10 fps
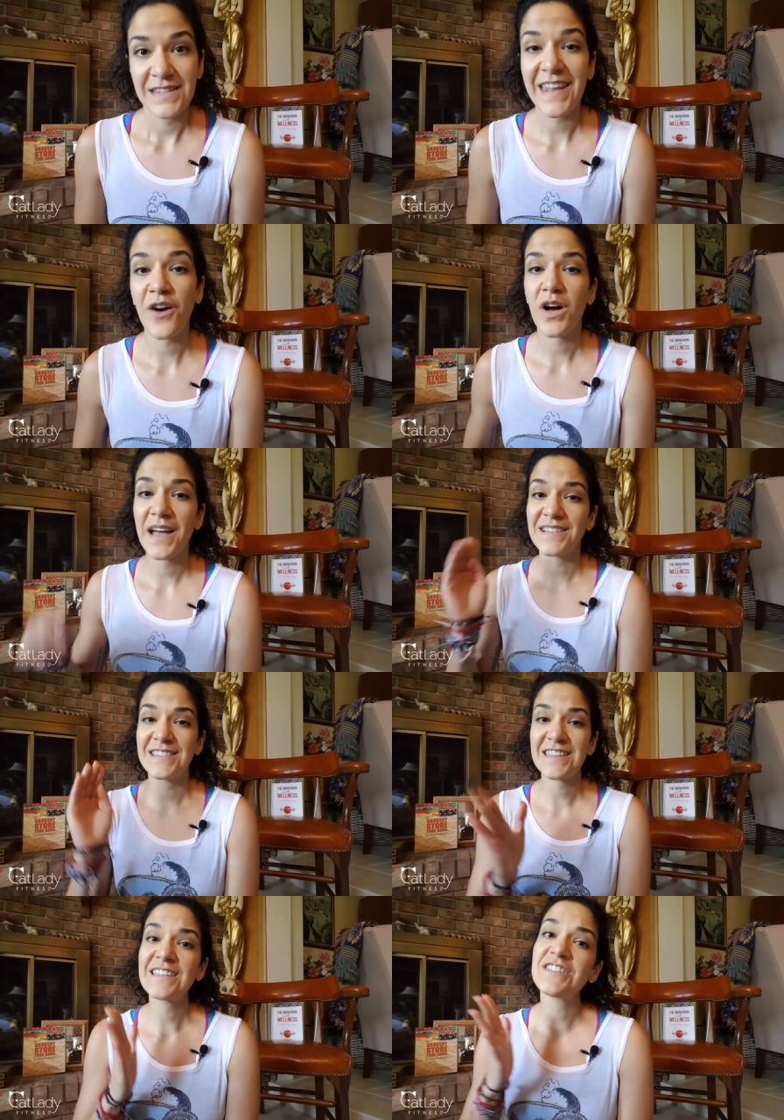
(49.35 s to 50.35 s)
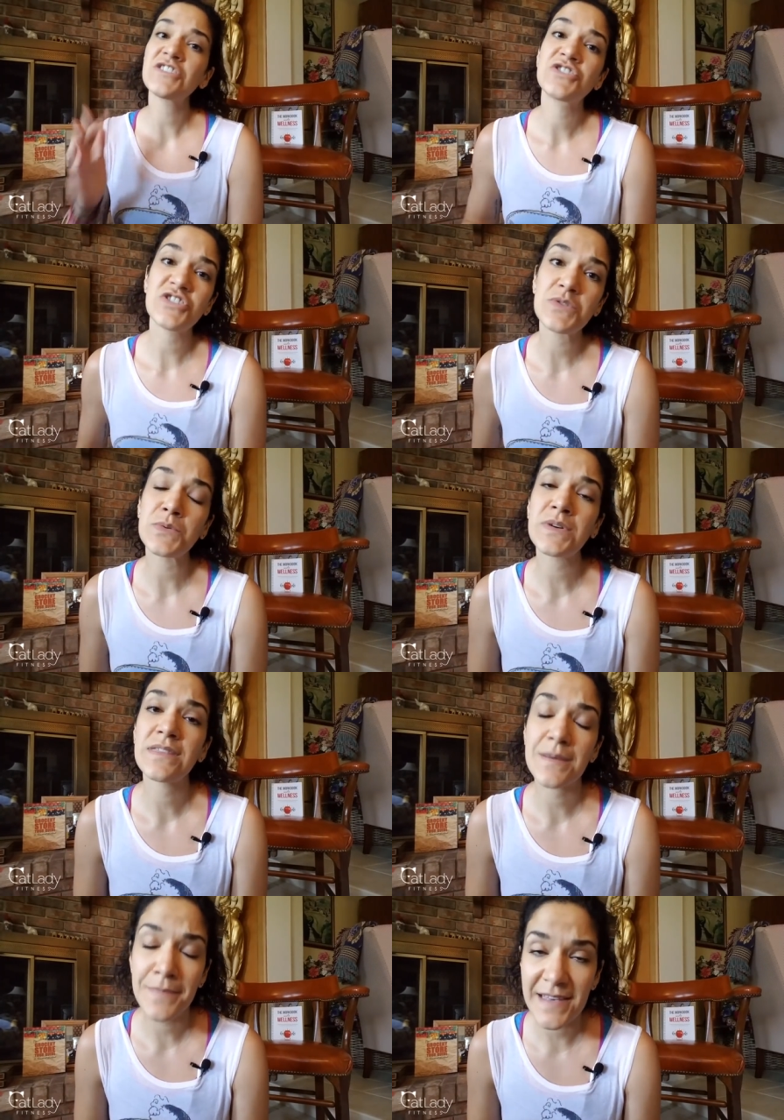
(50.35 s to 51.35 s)
Now, I did do
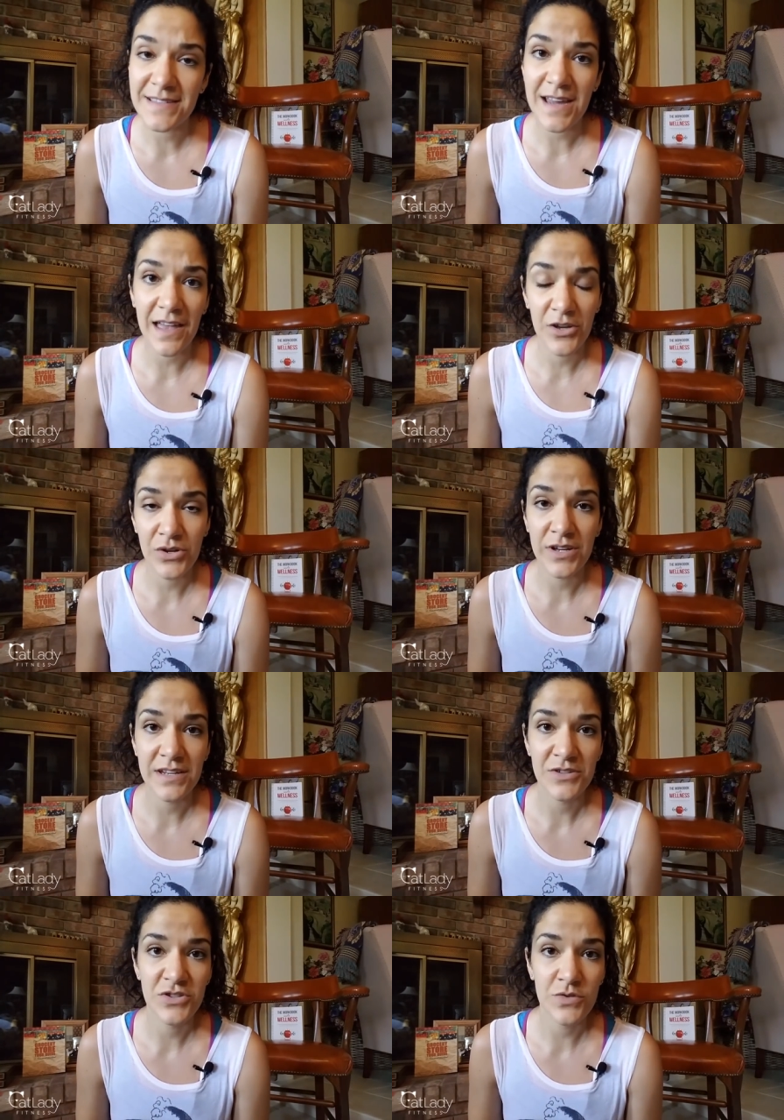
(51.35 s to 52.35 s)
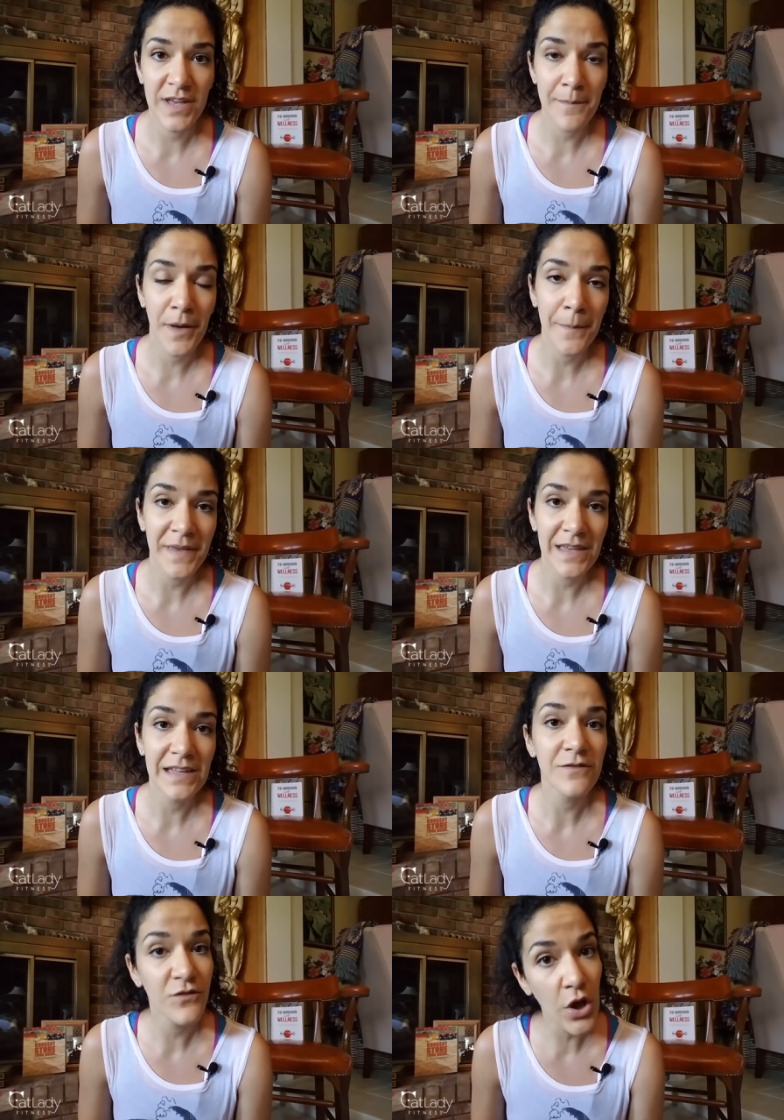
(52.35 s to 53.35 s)
the best I could to get Puppy
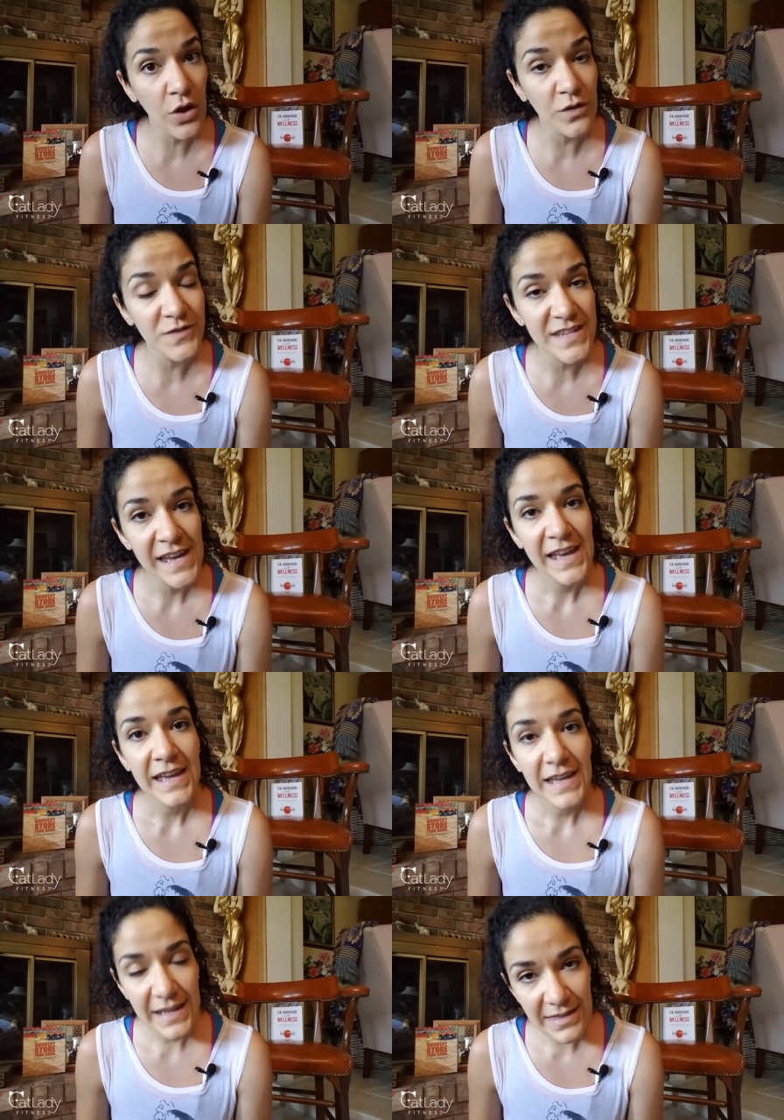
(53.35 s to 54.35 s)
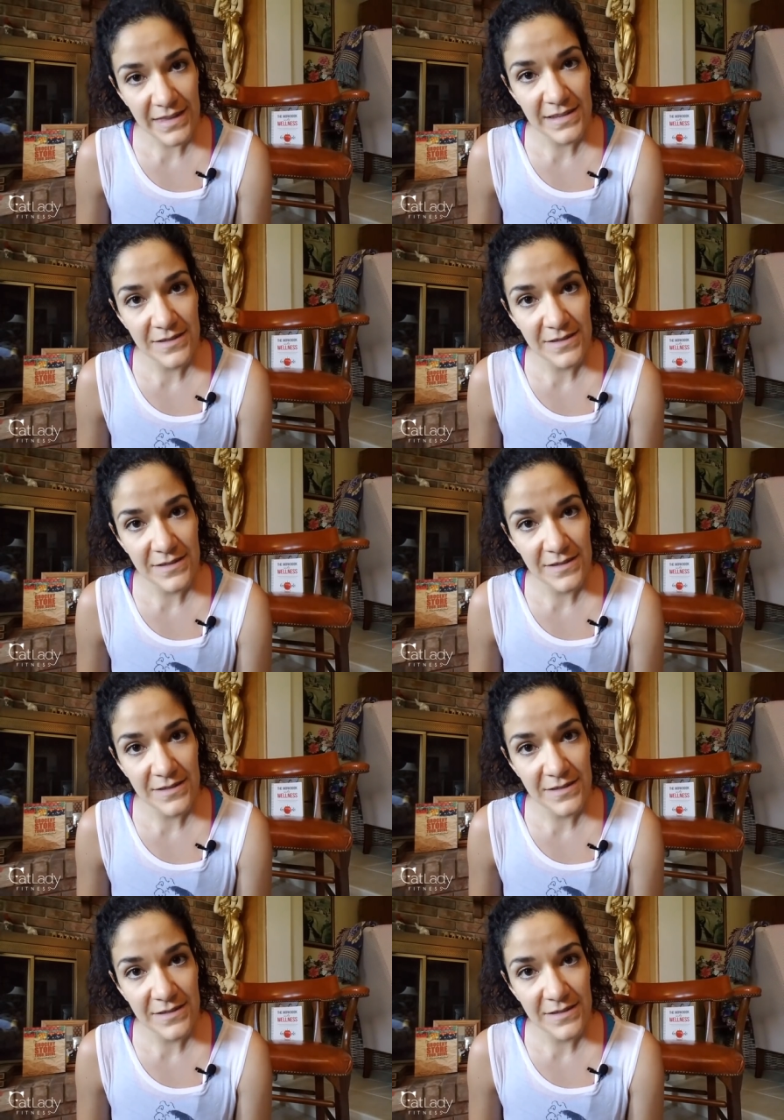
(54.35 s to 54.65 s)
involved in this